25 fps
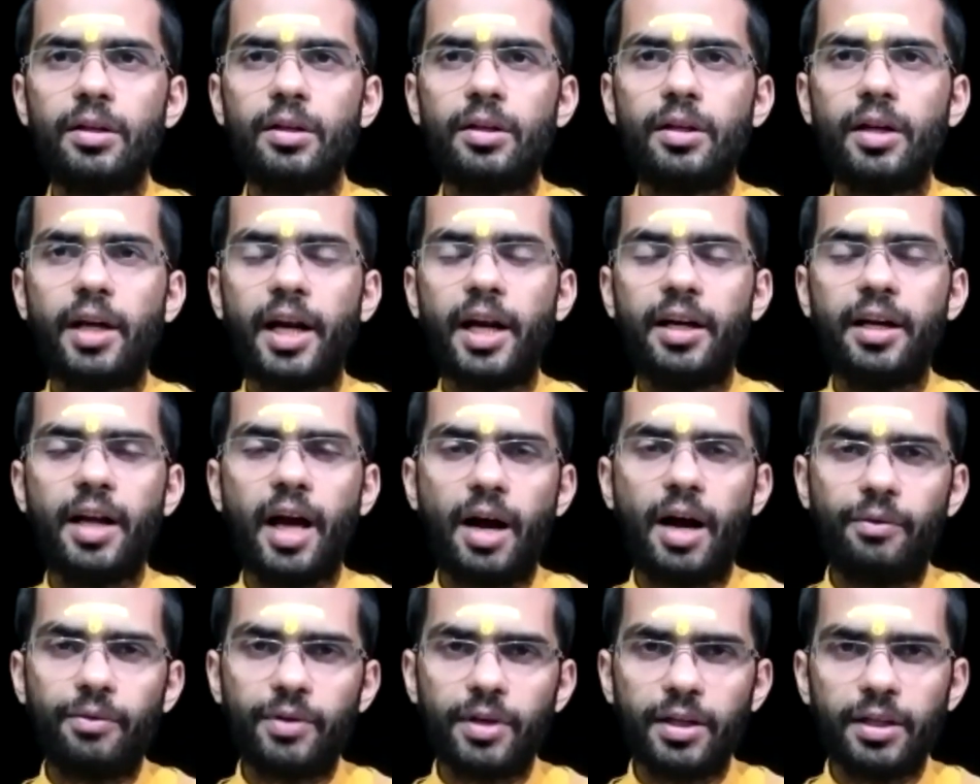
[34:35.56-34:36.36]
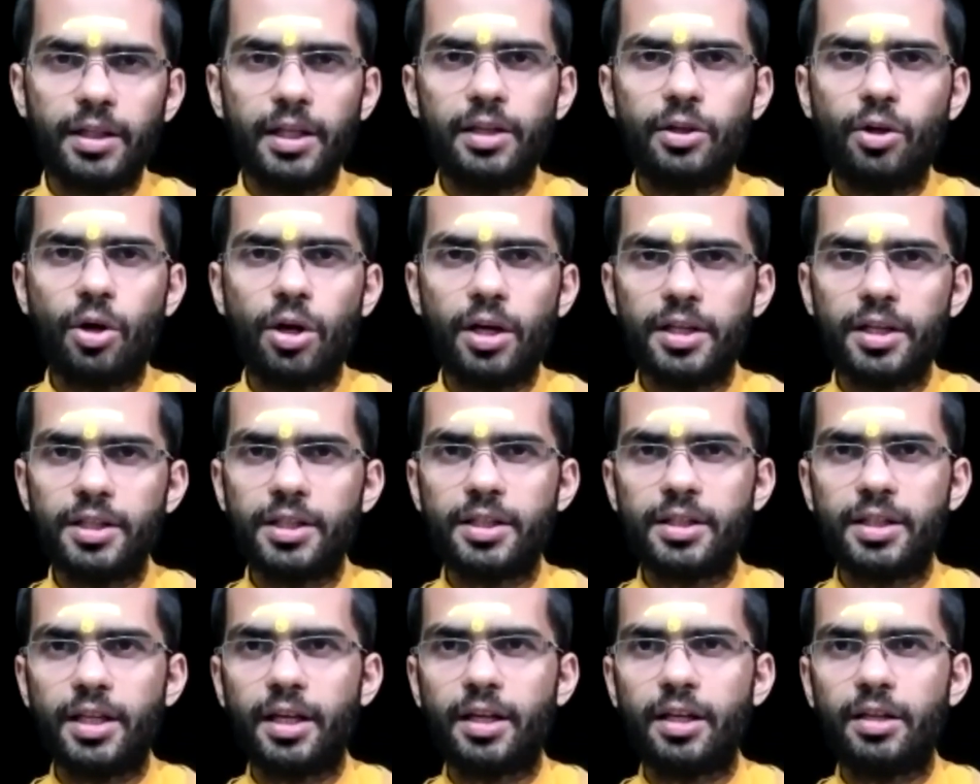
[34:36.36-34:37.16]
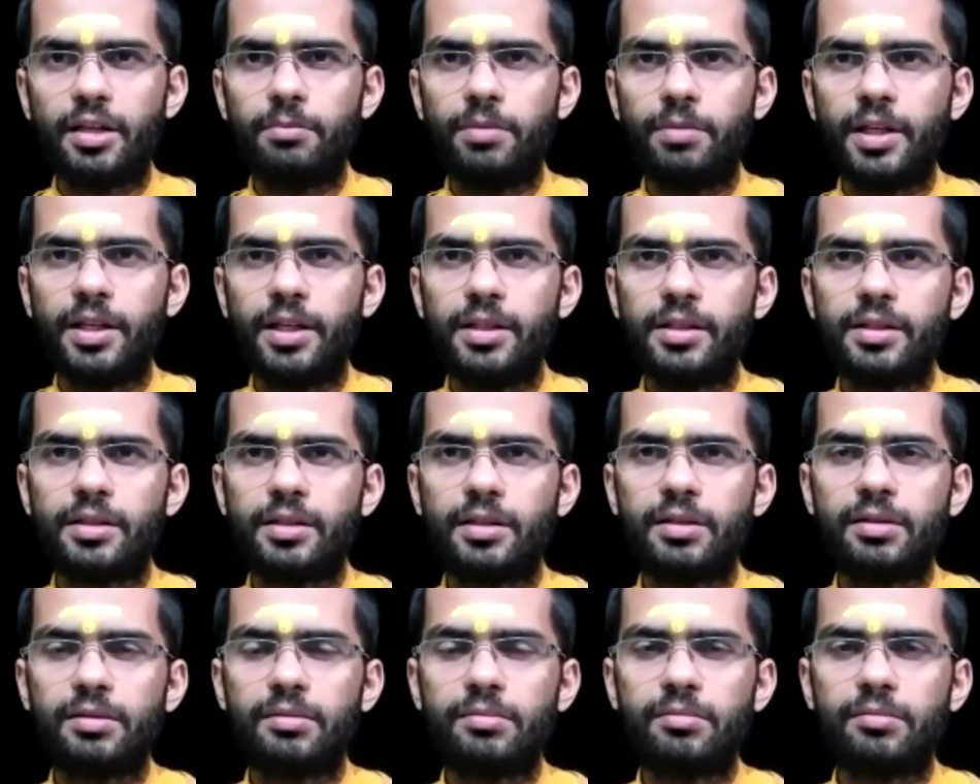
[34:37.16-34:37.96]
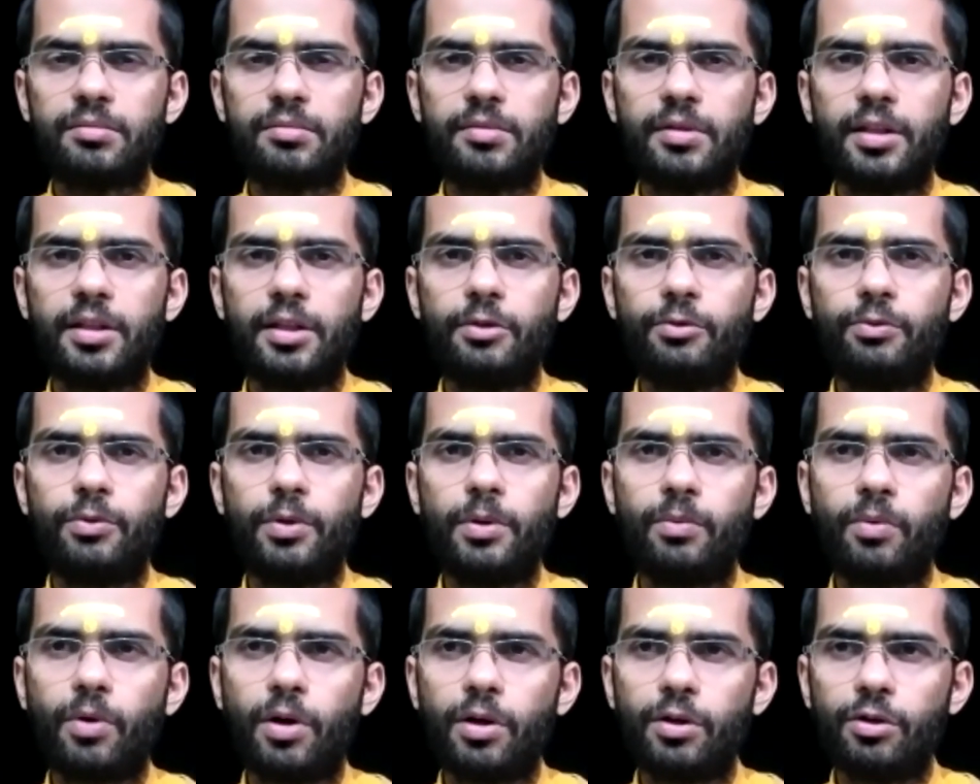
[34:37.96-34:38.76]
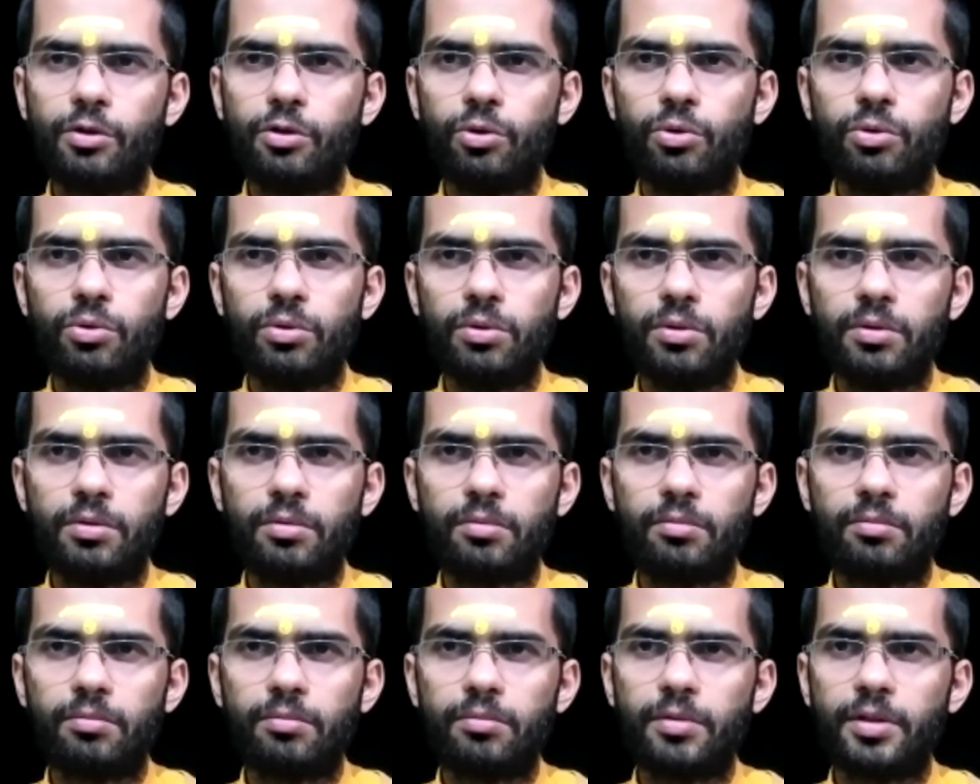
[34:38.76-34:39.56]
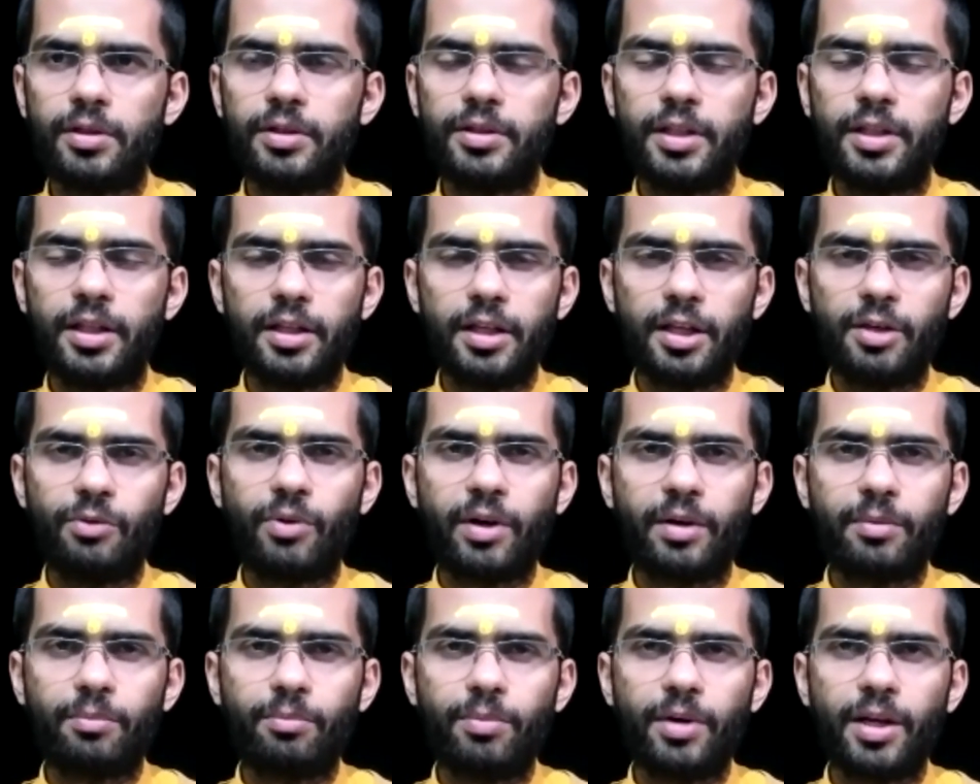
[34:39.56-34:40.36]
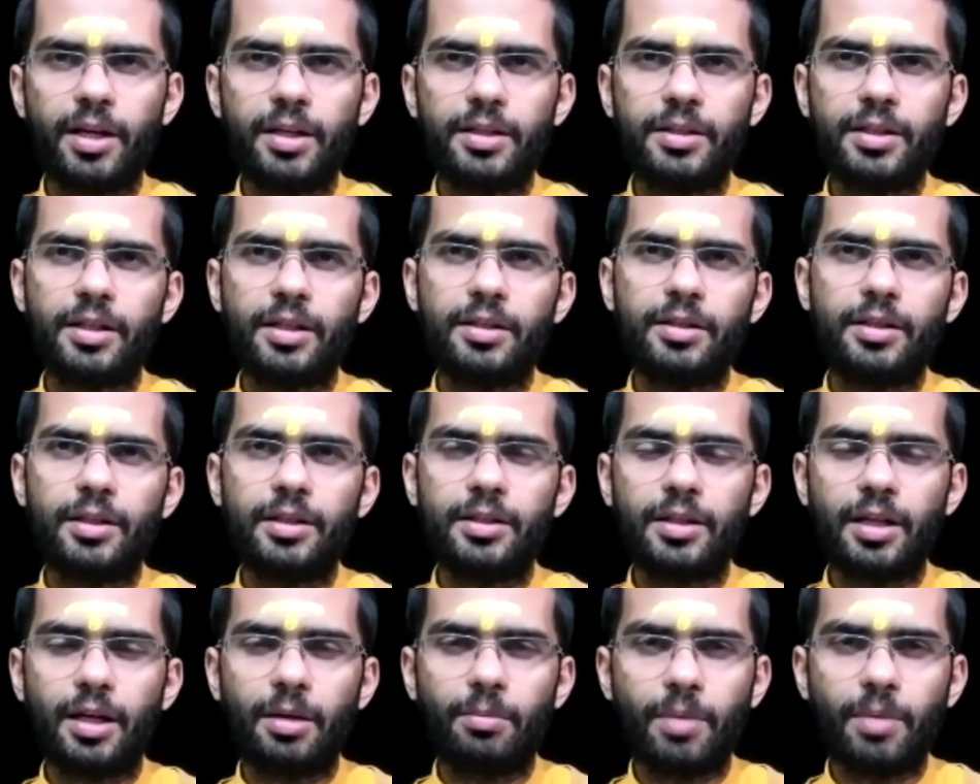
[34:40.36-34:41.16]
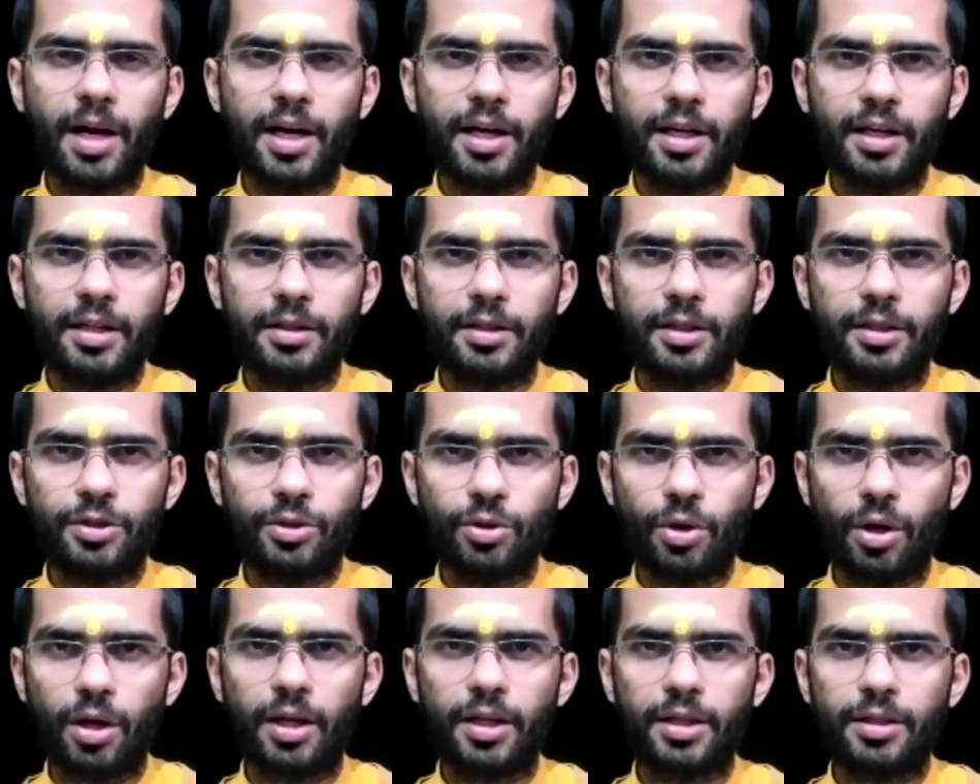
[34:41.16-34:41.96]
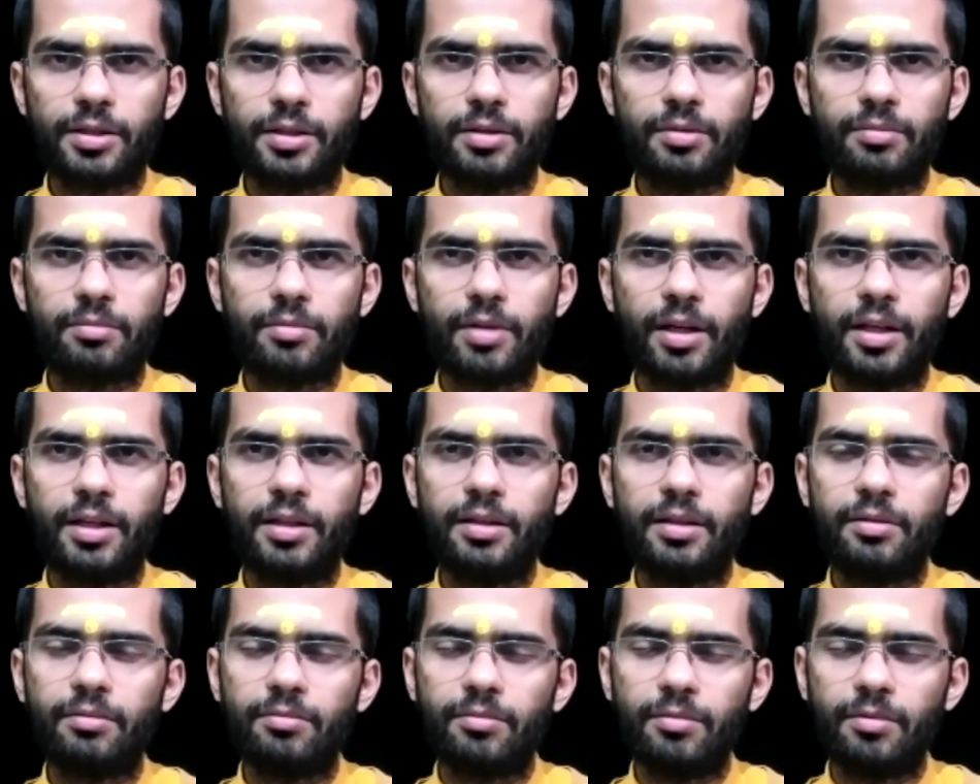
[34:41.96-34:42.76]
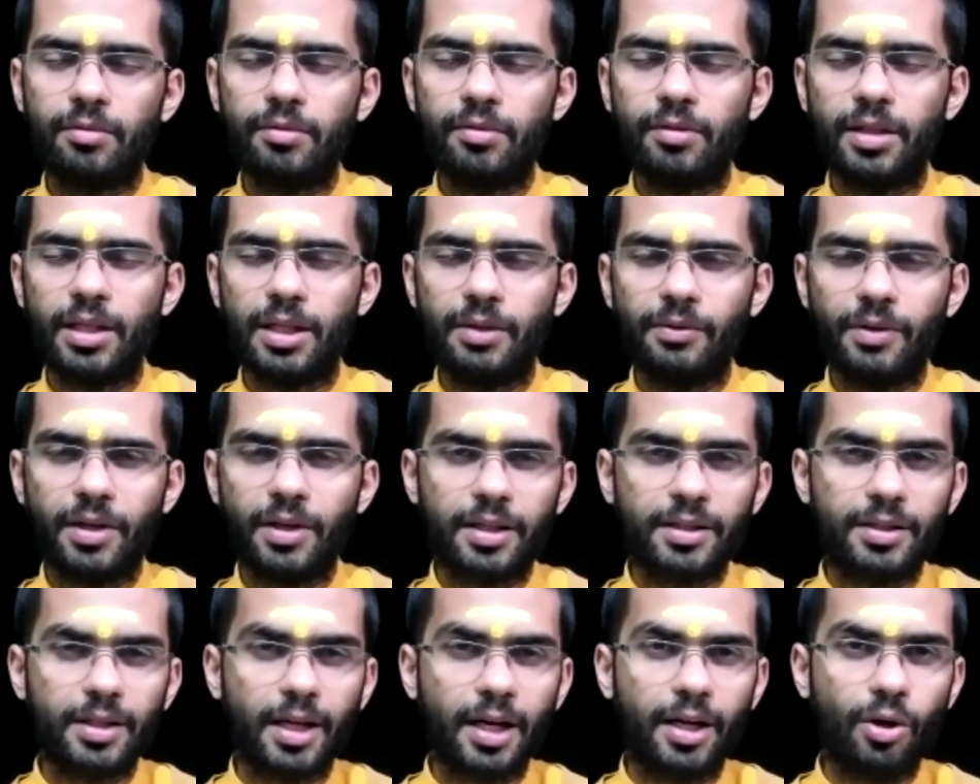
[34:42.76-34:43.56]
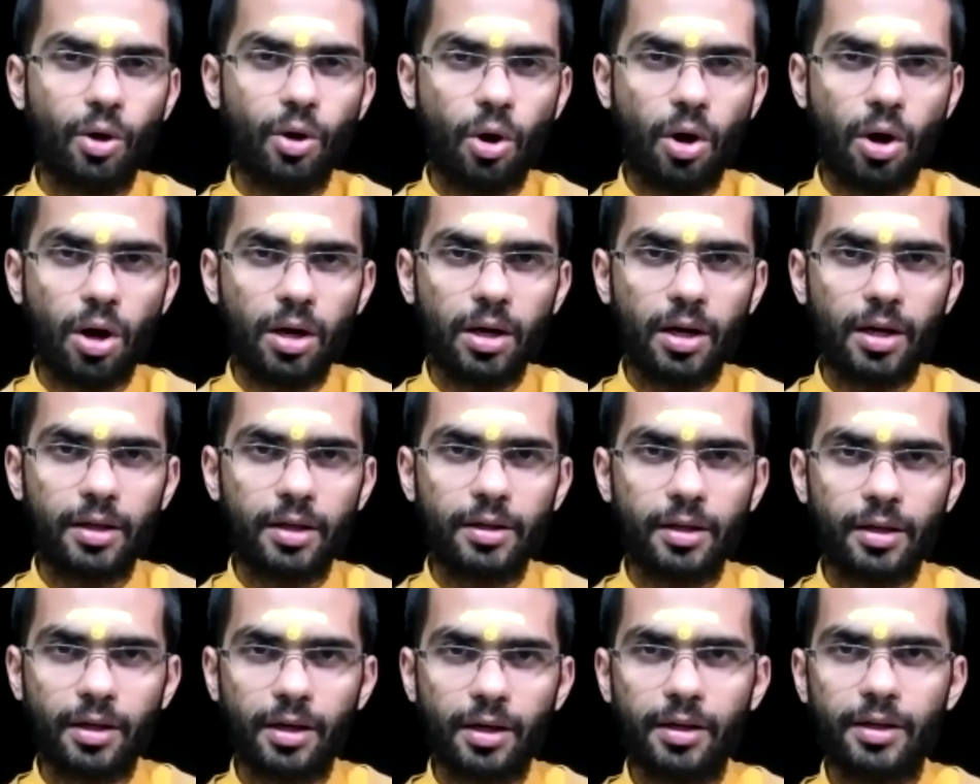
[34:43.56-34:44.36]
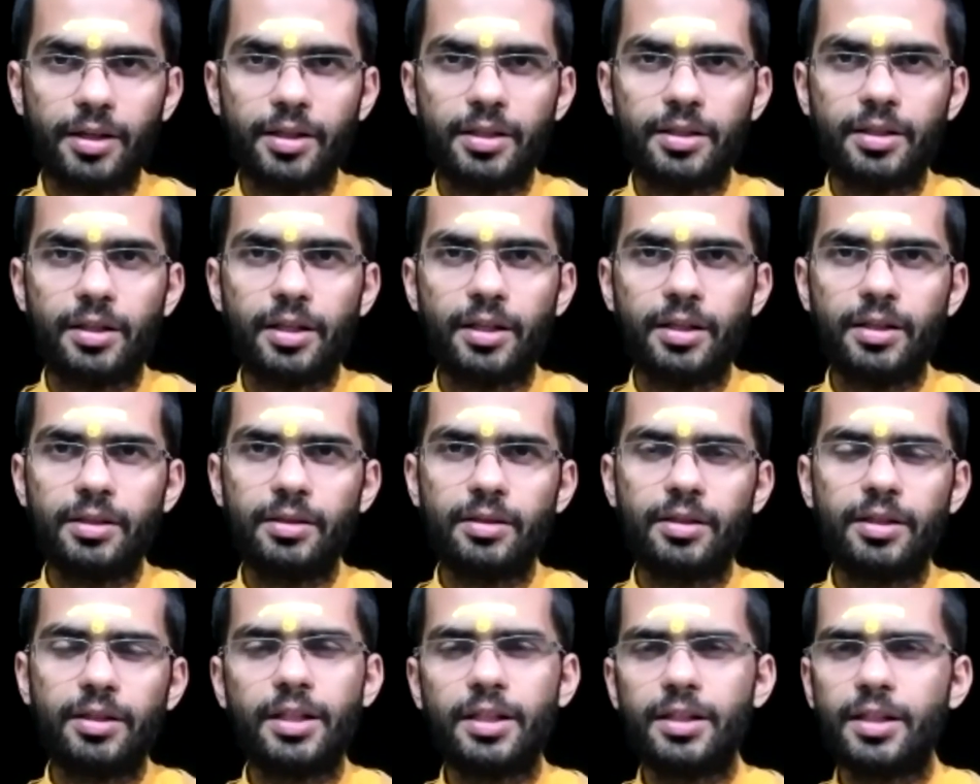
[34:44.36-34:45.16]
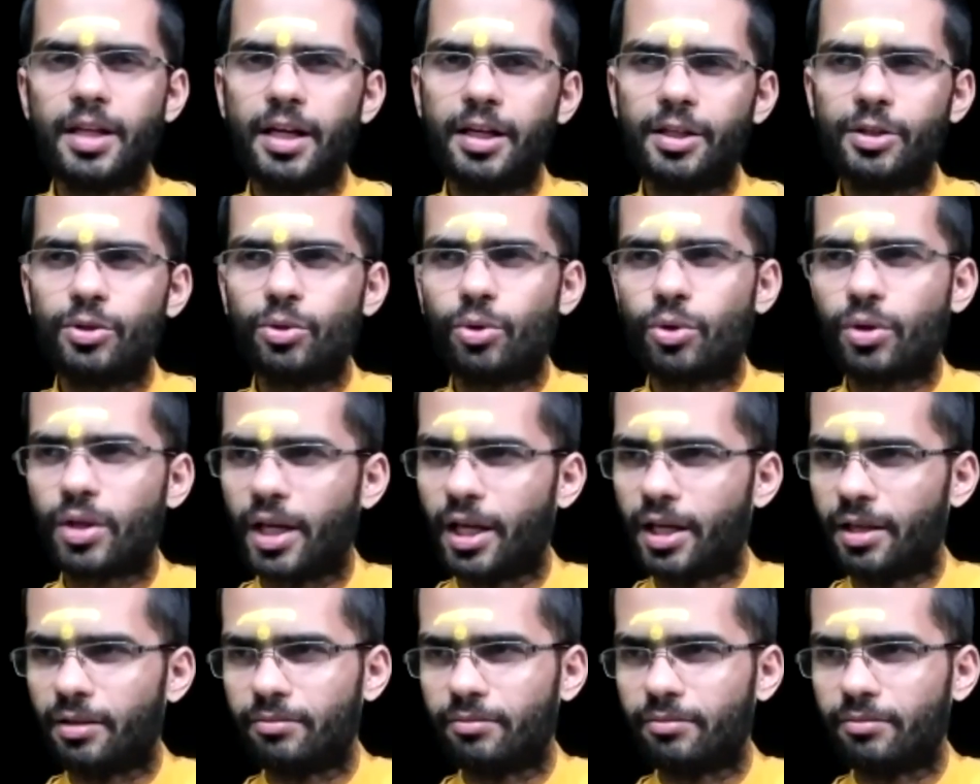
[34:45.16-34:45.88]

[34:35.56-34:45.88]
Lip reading: And after that knowledge has taken place, if we want to sit in one place and just abide in this knowledge, right? Leaving aside all other conditioning, that is okay.